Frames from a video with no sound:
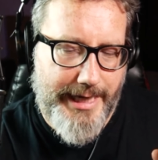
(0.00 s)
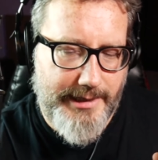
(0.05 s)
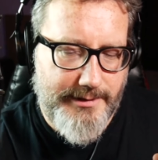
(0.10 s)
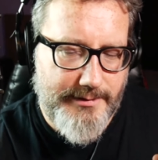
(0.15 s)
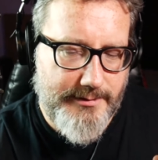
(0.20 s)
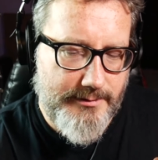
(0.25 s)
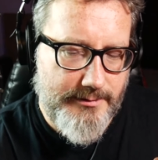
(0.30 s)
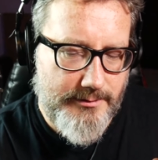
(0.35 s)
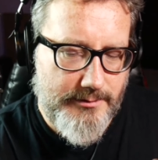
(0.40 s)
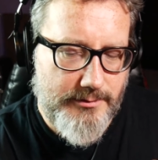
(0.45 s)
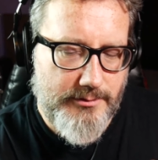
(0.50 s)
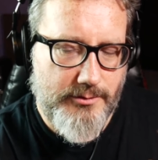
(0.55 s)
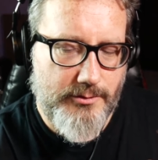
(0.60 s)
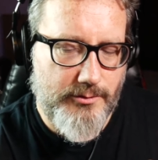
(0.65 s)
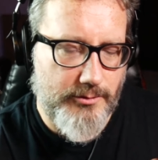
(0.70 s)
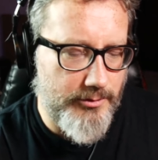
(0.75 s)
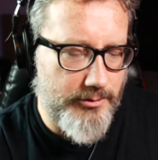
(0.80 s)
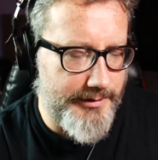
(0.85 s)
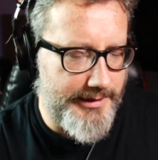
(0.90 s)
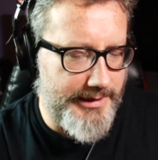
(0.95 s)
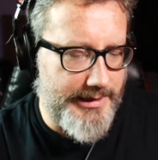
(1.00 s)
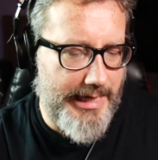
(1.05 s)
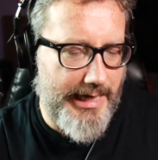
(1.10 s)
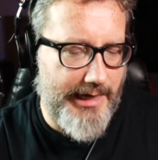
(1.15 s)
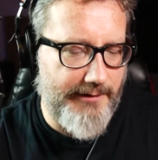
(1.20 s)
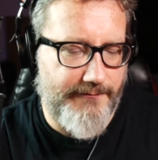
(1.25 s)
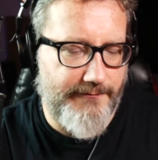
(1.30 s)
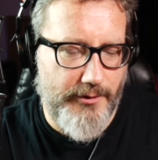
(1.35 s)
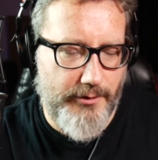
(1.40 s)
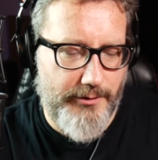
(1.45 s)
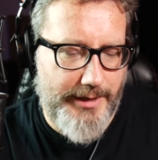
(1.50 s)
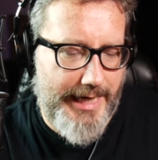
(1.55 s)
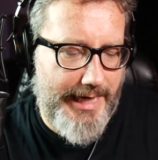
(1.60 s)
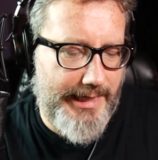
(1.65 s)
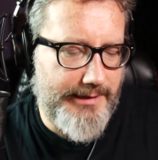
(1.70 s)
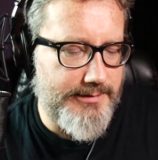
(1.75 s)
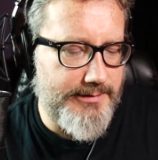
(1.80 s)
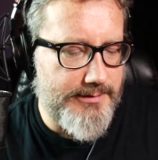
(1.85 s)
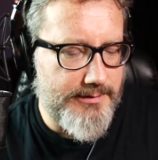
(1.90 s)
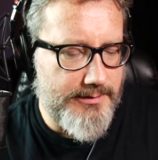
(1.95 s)
8 or the iPhone
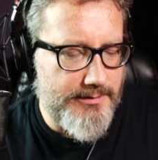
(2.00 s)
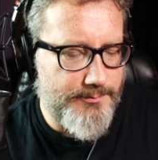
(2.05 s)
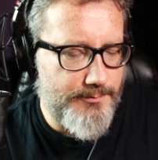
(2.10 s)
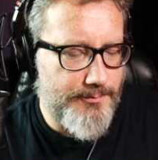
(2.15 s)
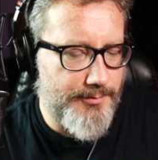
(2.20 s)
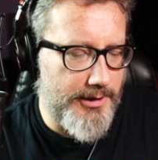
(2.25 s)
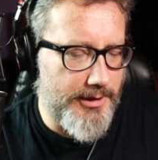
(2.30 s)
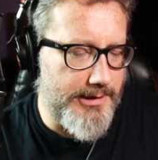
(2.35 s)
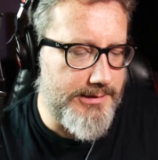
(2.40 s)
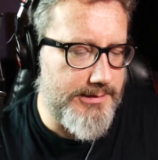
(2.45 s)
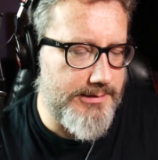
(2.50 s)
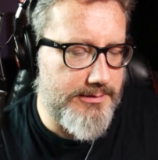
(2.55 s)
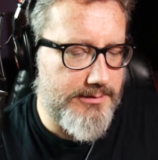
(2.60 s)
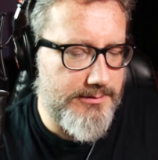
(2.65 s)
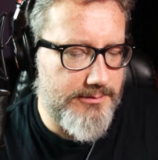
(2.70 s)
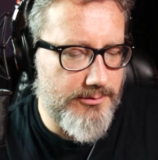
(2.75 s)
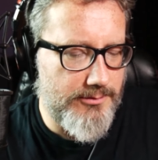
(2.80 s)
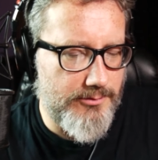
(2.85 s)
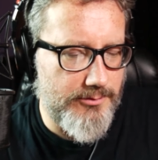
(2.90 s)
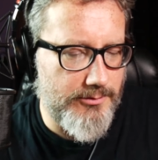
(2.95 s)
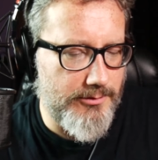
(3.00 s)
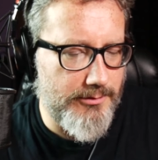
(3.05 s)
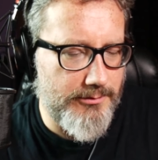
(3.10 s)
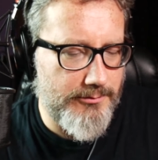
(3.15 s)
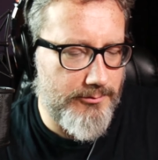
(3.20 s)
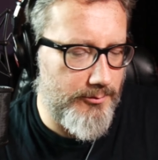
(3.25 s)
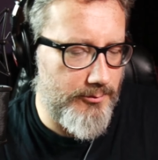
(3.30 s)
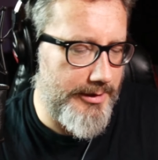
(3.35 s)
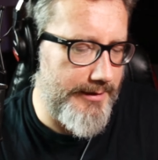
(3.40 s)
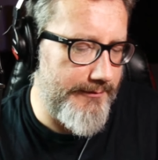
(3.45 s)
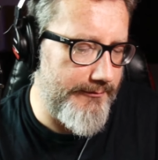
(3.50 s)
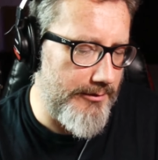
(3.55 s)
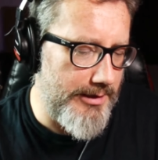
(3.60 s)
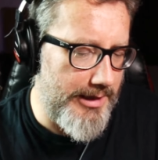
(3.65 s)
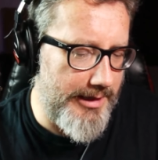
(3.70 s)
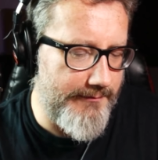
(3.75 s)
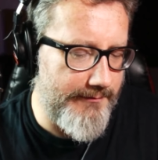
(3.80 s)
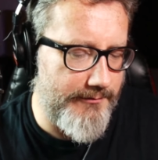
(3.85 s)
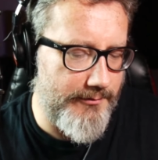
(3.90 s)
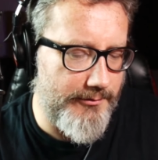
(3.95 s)
8 Plus or whatever
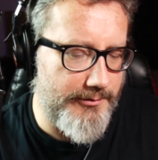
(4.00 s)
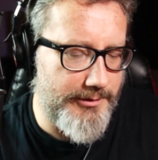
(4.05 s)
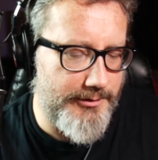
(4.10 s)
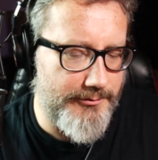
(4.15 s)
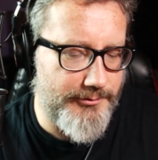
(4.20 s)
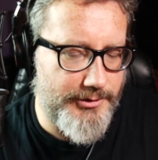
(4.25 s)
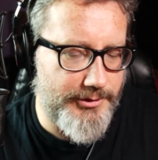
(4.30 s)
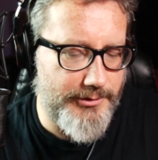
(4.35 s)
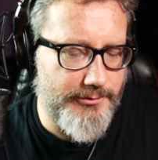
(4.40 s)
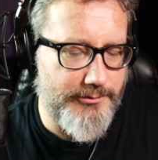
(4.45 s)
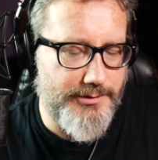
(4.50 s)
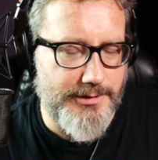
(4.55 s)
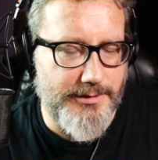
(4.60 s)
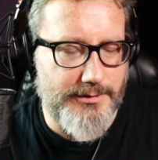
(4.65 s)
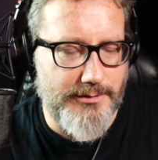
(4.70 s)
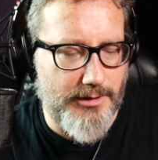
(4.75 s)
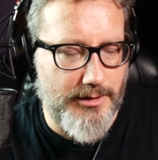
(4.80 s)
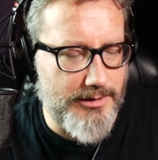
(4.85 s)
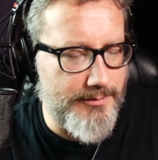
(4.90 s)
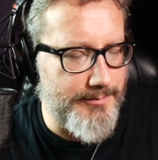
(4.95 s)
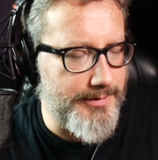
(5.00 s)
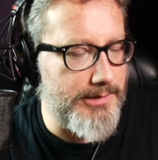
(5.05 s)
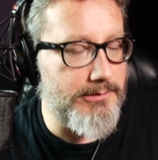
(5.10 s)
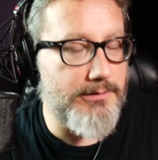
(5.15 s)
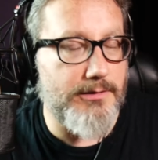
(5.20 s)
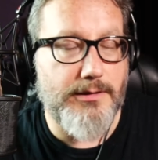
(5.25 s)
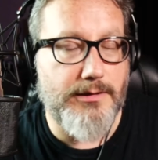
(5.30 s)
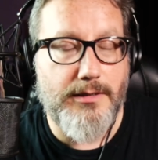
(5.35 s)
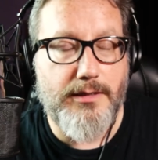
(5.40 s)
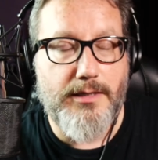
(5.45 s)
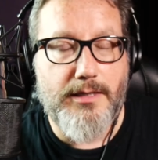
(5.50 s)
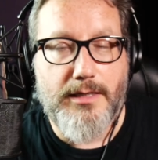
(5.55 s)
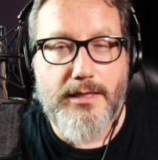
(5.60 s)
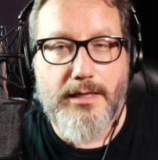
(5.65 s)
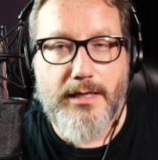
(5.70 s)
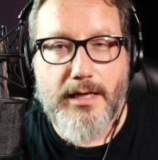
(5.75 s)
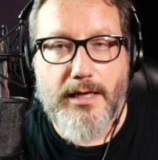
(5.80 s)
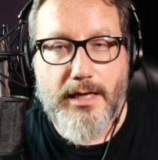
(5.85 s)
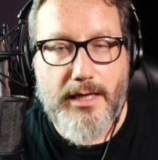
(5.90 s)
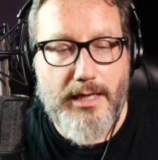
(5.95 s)
iPhone you choose to talk about.
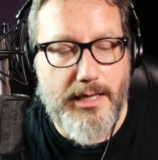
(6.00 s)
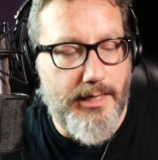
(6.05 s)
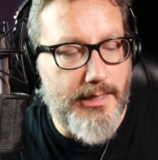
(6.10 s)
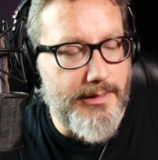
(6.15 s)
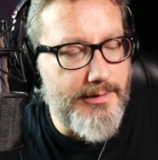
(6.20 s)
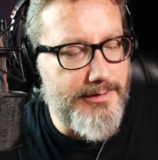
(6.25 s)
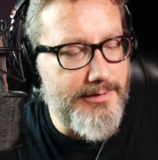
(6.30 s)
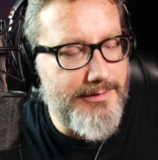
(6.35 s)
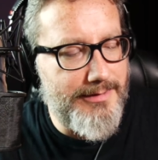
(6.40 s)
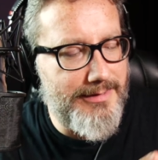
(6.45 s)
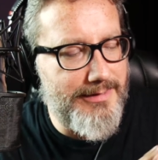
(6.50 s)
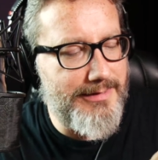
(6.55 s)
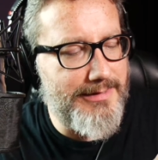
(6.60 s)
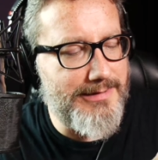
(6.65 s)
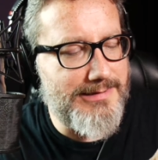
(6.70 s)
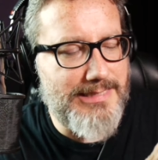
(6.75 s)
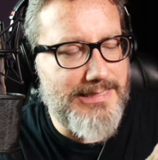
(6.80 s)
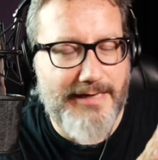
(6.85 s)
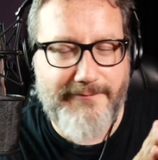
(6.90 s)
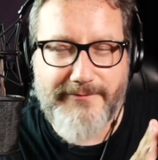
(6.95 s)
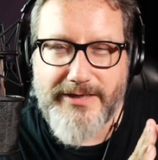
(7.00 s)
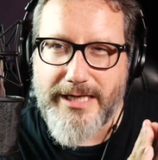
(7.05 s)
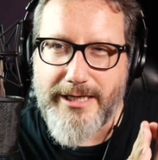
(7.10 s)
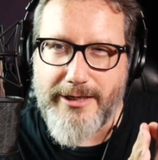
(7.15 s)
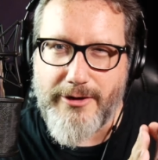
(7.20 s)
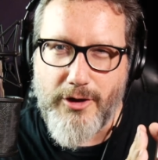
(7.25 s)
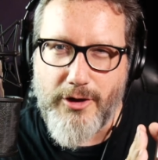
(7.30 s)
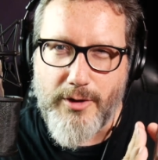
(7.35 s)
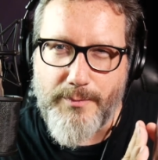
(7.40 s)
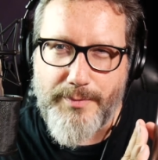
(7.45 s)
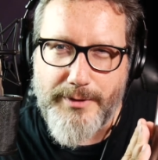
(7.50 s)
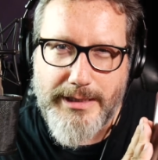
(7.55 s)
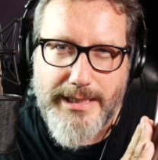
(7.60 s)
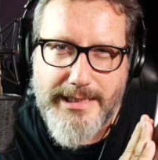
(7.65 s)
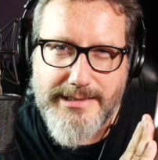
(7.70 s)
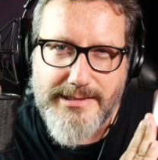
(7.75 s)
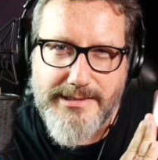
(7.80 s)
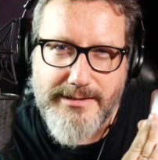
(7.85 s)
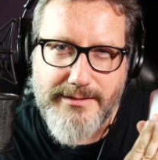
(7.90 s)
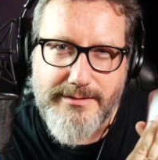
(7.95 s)
It's kind of got an
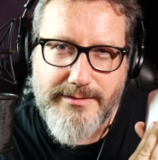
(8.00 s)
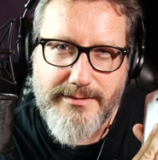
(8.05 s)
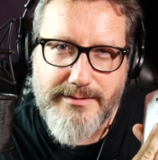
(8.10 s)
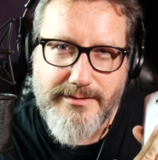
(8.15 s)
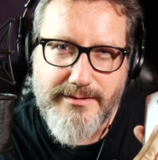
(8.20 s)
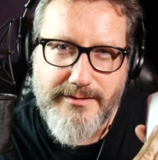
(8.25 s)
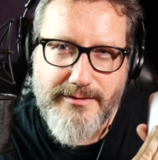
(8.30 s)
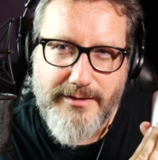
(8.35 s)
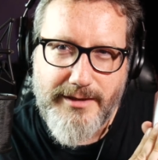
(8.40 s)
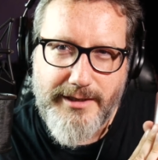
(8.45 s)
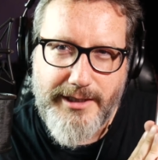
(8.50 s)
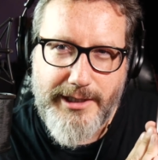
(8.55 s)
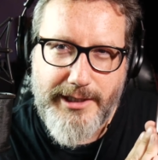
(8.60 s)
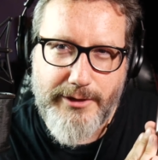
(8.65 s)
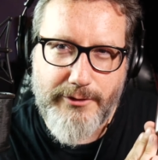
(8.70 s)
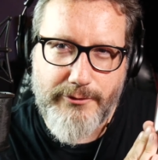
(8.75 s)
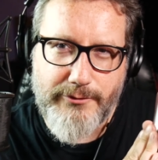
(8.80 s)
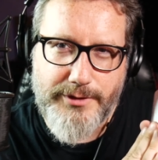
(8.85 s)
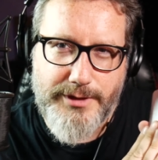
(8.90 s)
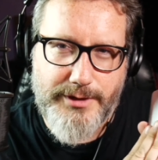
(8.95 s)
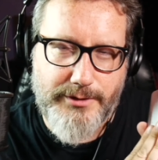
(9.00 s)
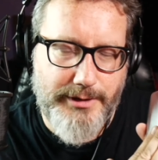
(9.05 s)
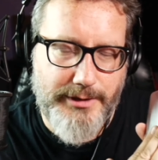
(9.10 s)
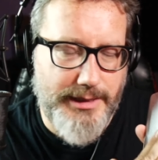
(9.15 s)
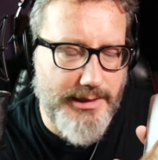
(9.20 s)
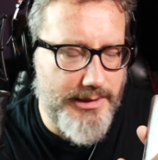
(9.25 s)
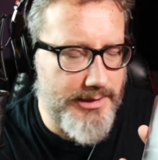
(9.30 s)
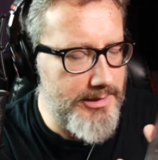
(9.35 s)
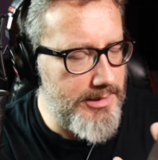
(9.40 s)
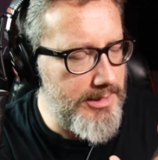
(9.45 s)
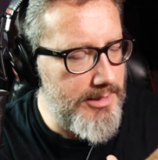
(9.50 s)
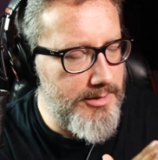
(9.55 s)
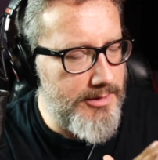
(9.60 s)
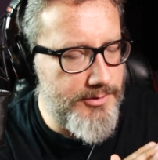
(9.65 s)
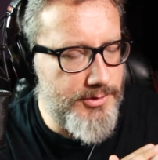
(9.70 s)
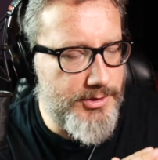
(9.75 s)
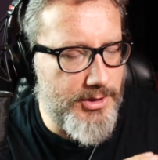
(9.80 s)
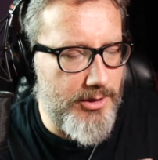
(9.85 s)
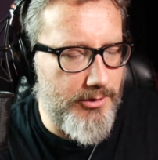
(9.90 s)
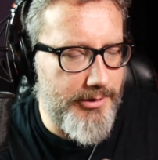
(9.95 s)
opalescent hue to it.
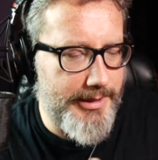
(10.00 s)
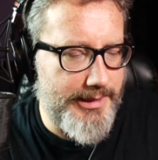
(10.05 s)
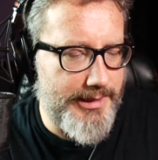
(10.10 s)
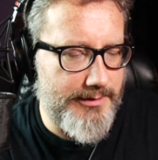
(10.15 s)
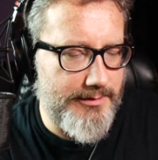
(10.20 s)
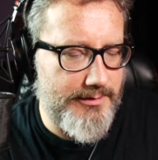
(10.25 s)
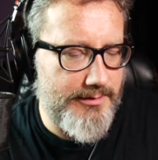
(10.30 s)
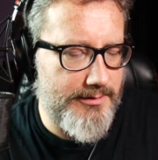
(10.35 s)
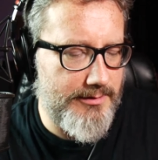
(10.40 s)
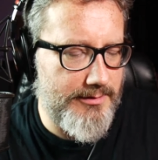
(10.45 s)
So it